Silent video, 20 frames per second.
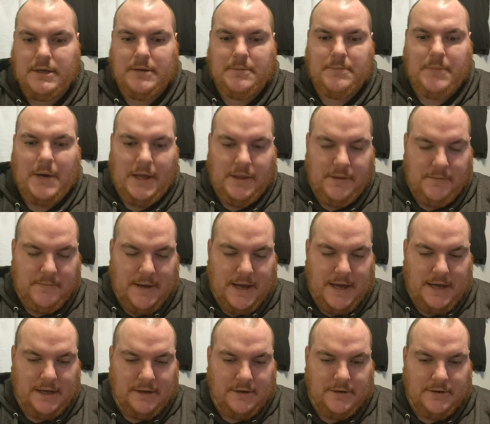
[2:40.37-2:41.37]
by the
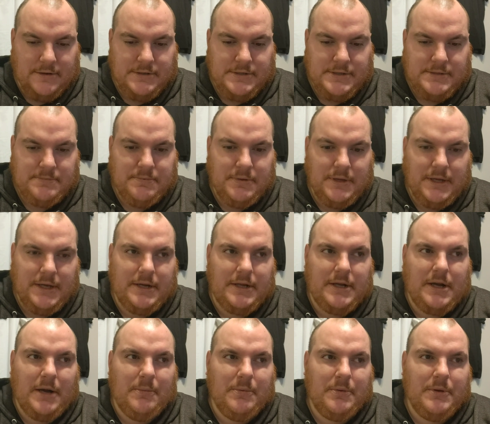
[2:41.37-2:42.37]
Packers. Played a
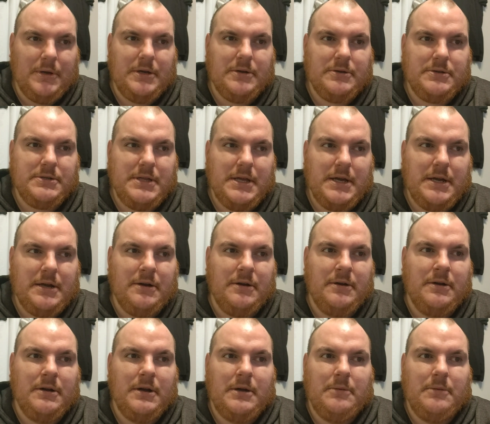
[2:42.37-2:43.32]
couple years there.